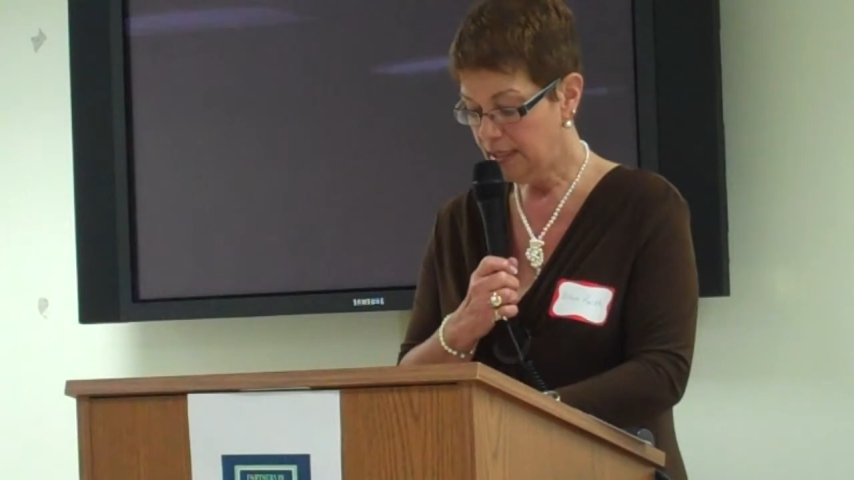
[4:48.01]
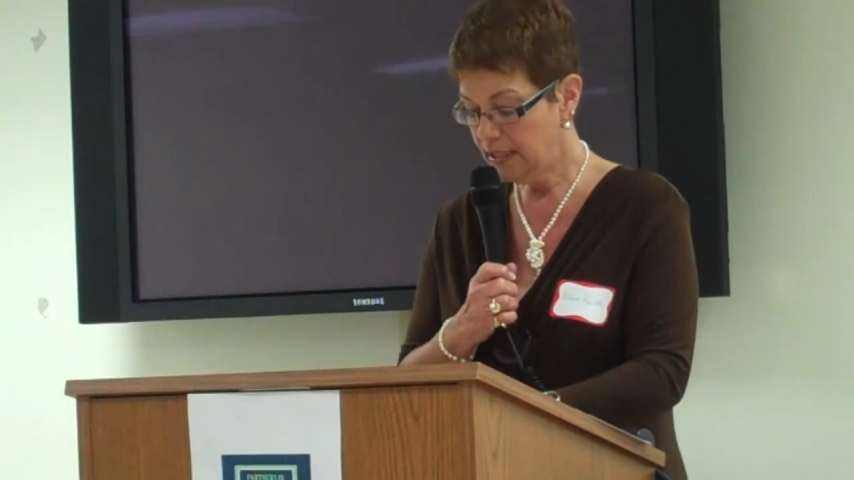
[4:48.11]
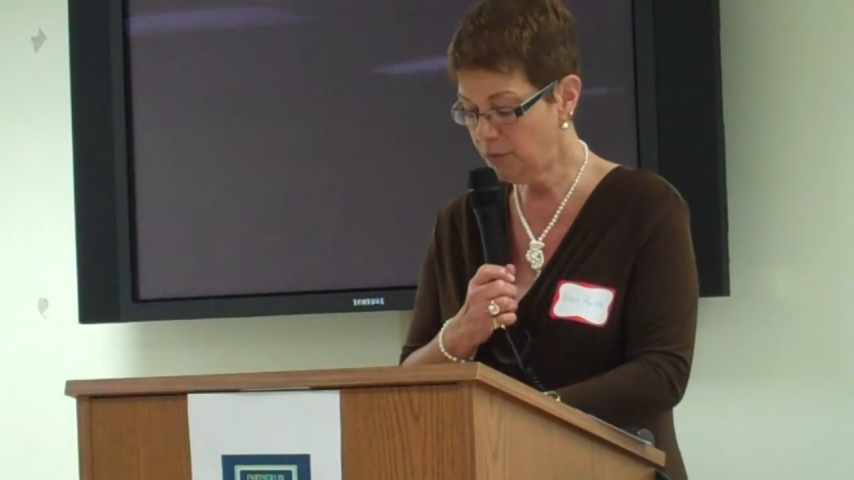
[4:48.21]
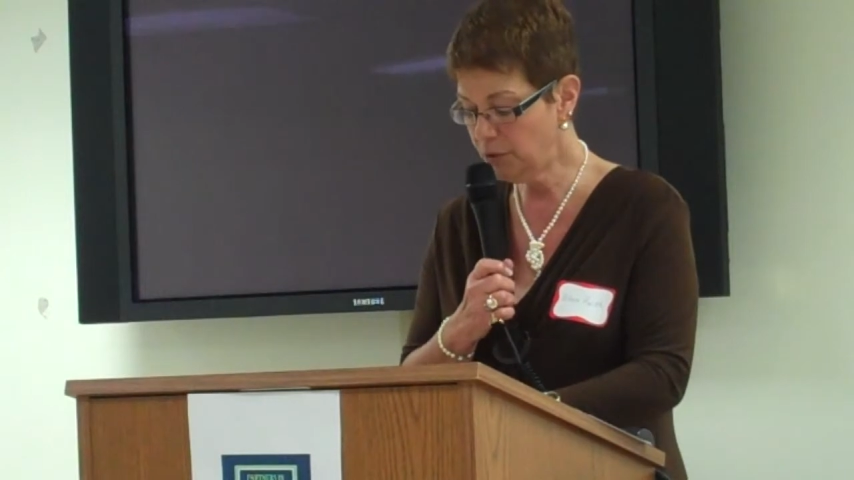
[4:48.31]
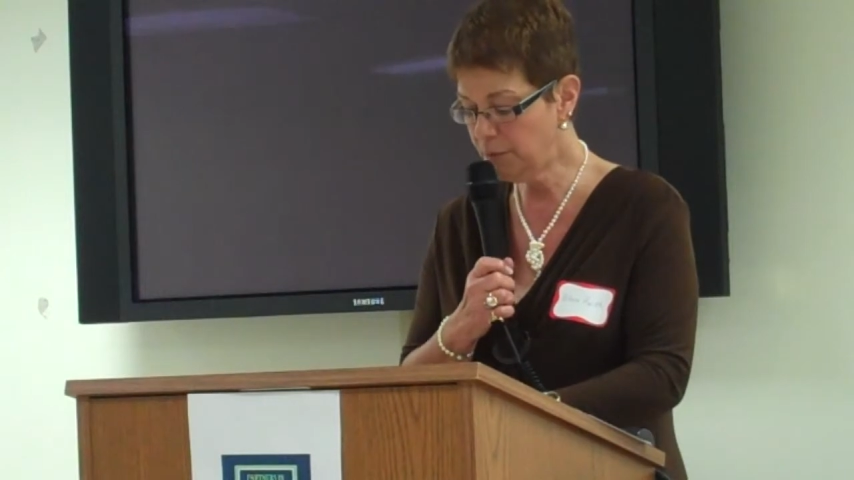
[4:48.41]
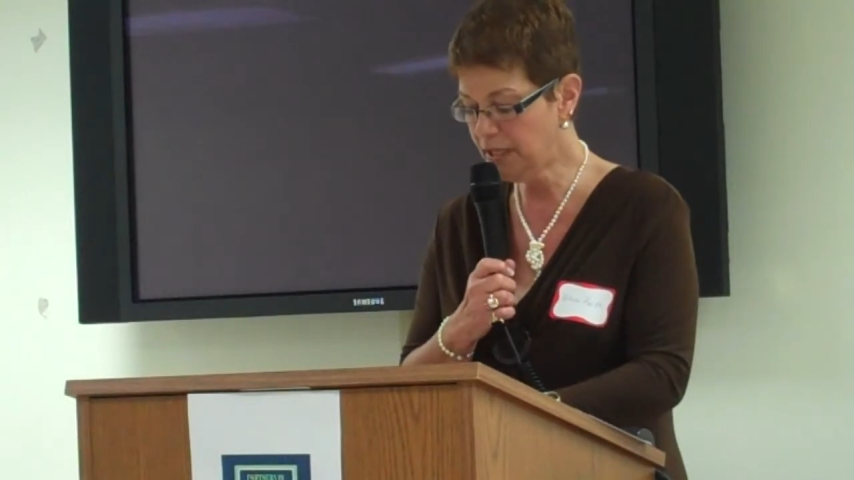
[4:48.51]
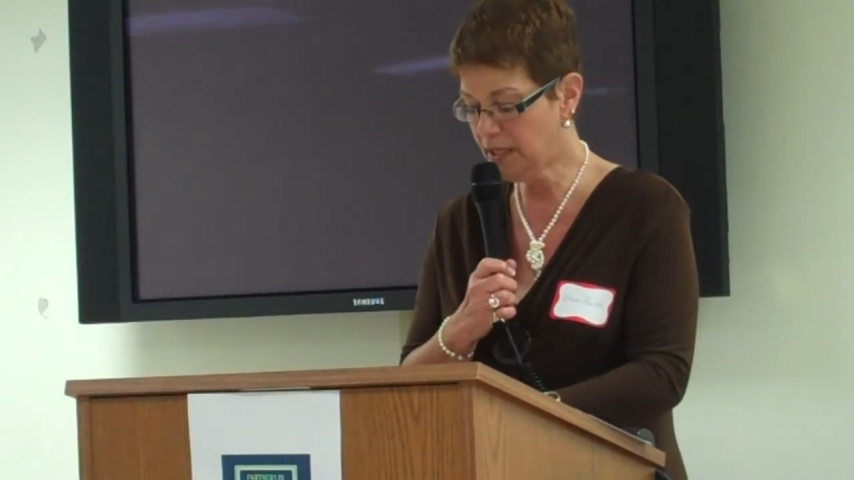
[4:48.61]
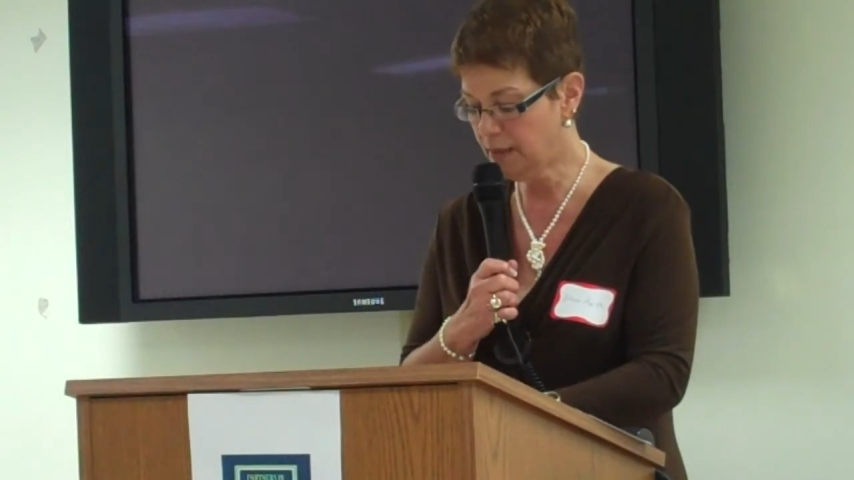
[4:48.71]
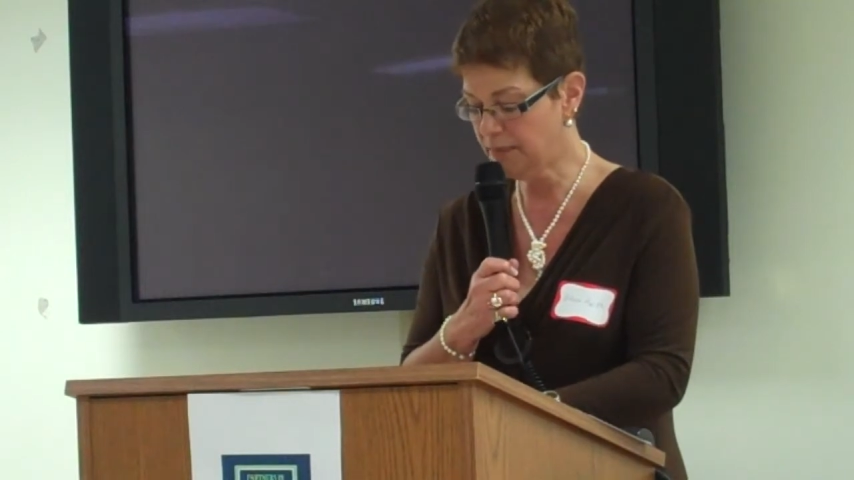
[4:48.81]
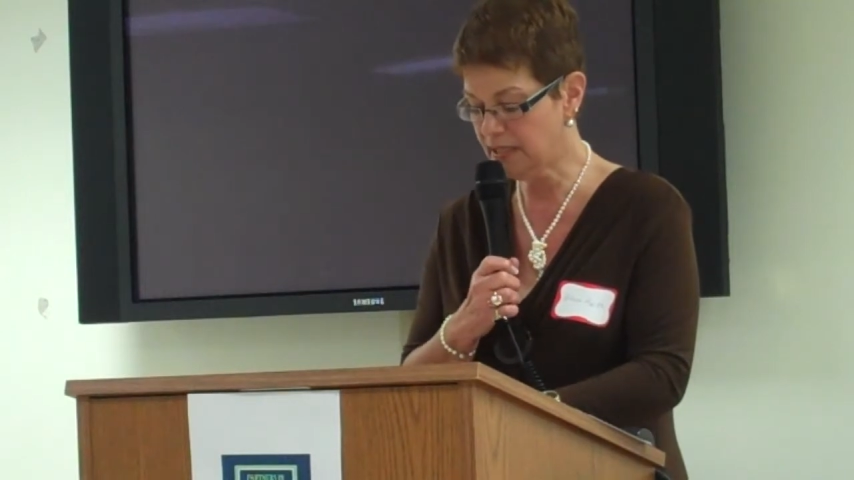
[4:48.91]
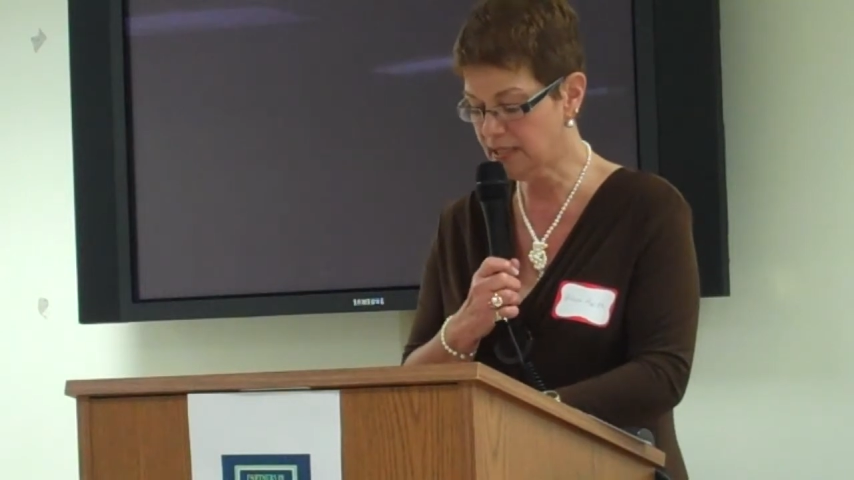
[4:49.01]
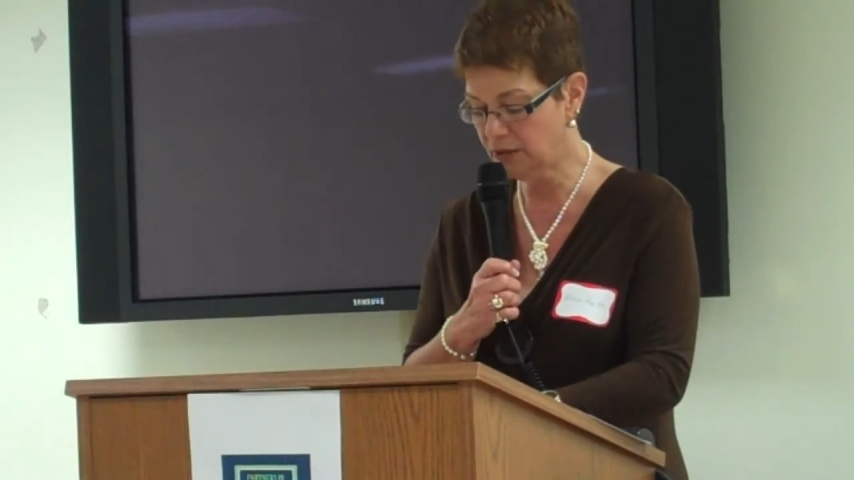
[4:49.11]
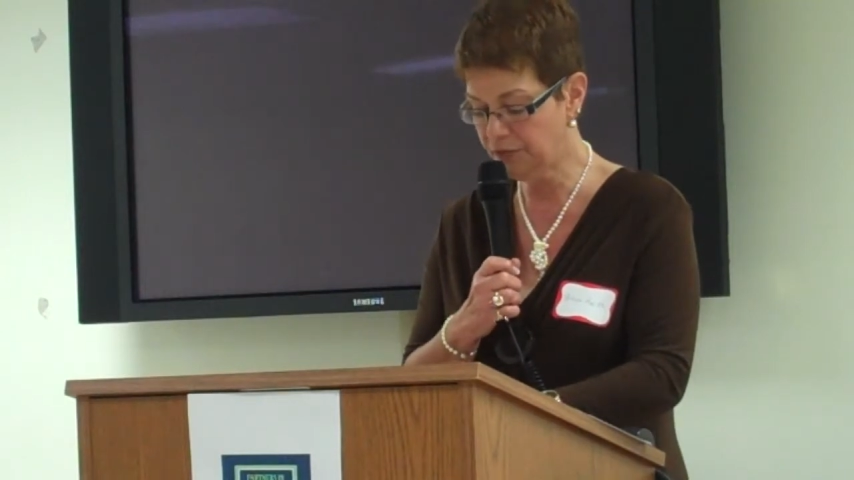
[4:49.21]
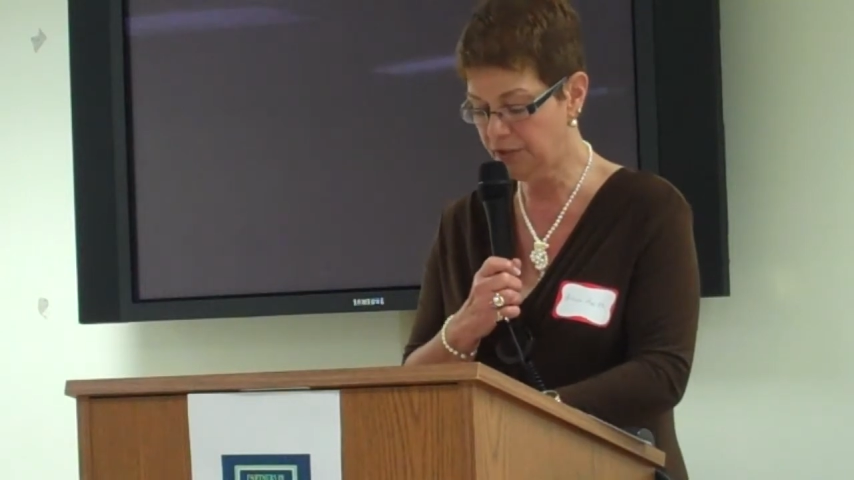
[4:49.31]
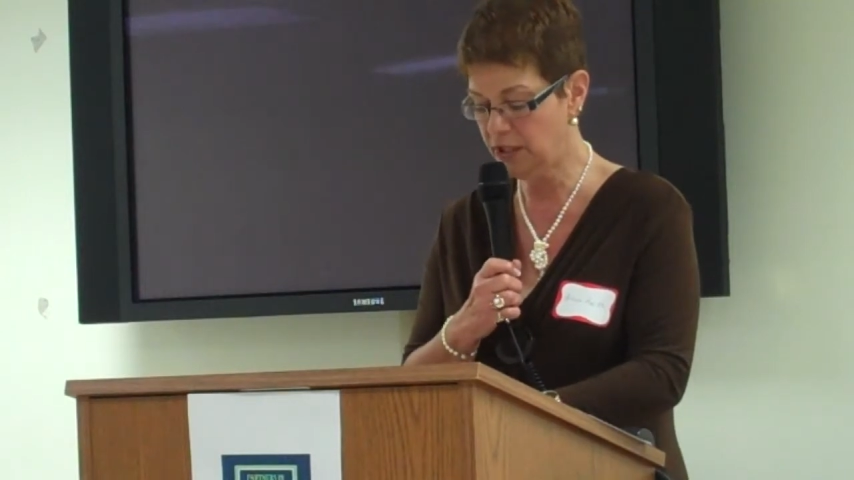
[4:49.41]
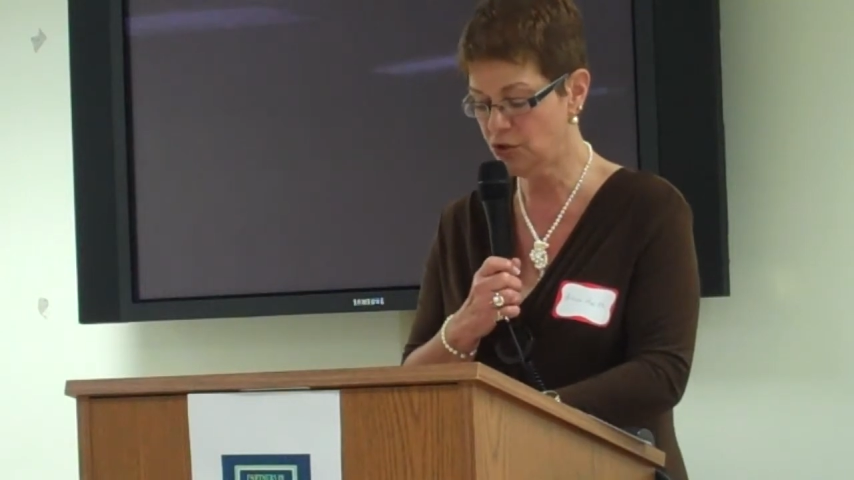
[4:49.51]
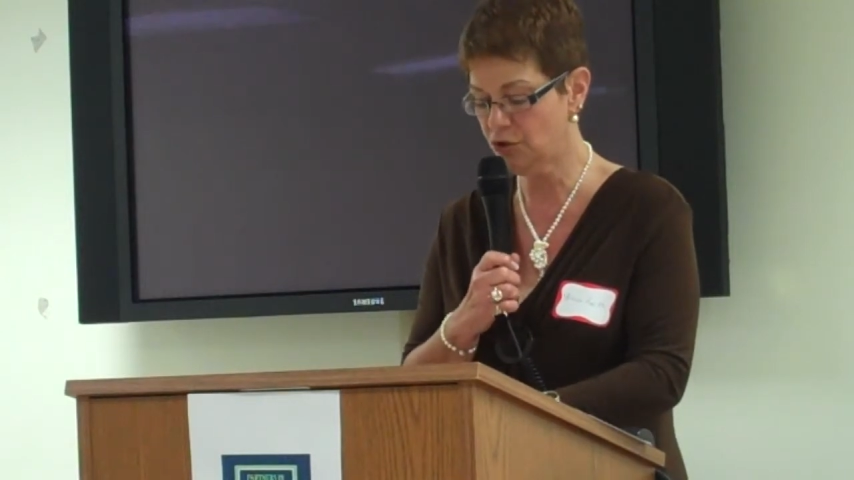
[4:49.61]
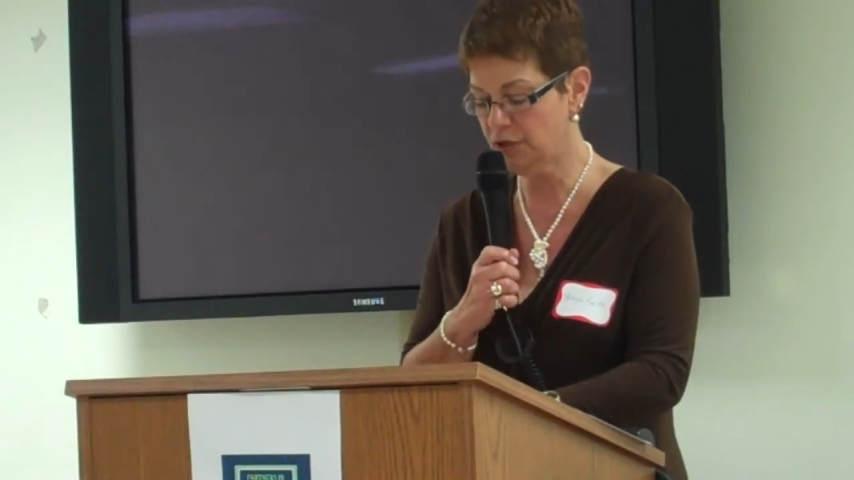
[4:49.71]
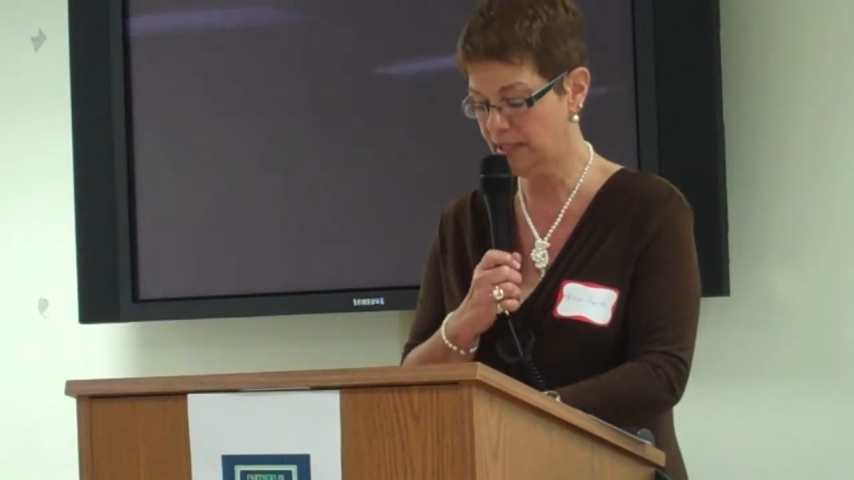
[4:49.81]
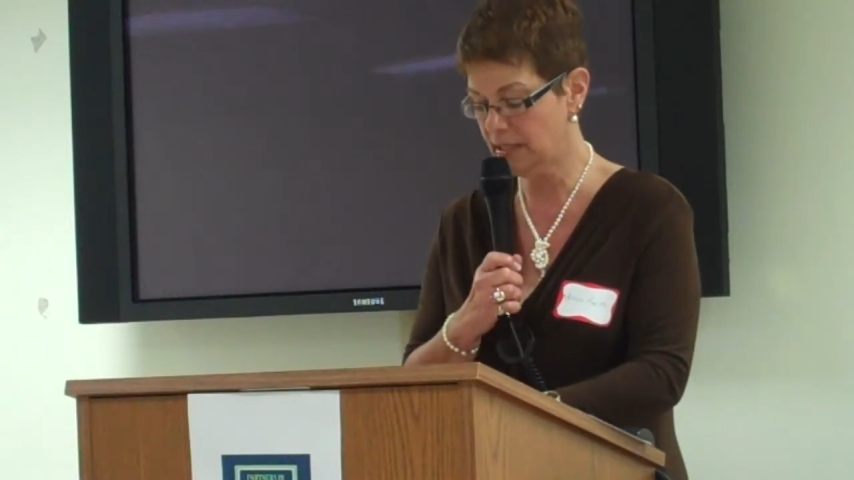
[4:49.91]
He would become
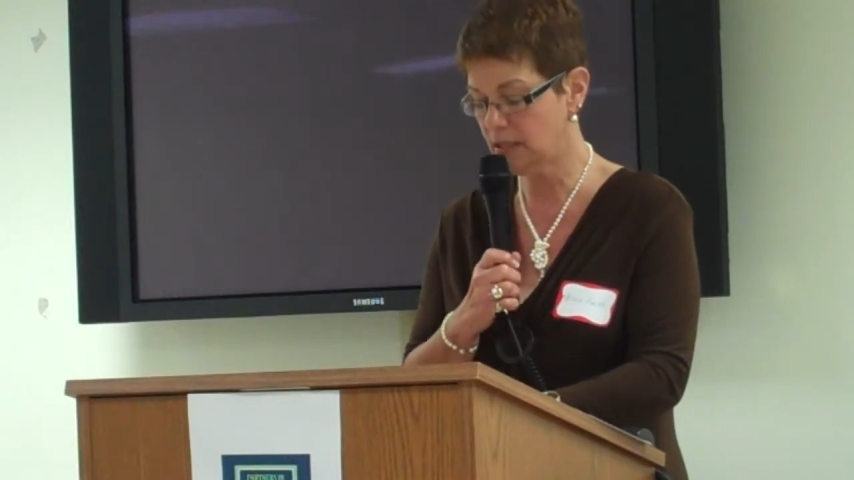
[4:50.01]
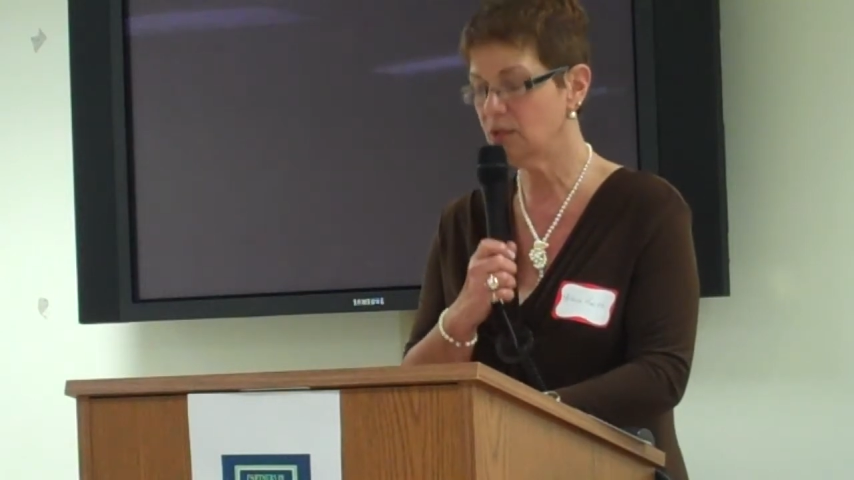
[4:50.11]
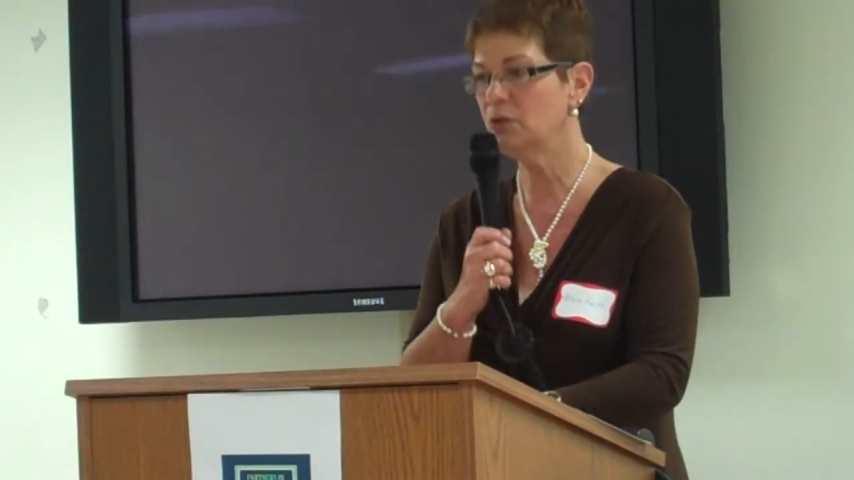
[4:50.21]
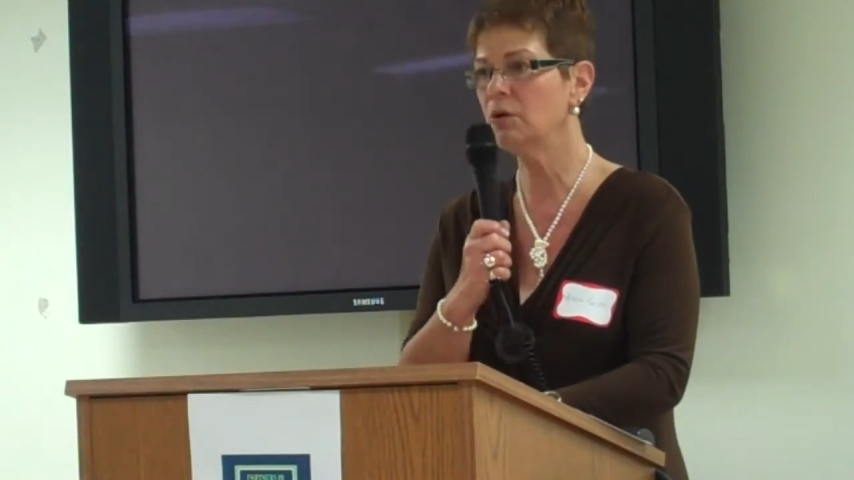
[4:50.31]
self-injurious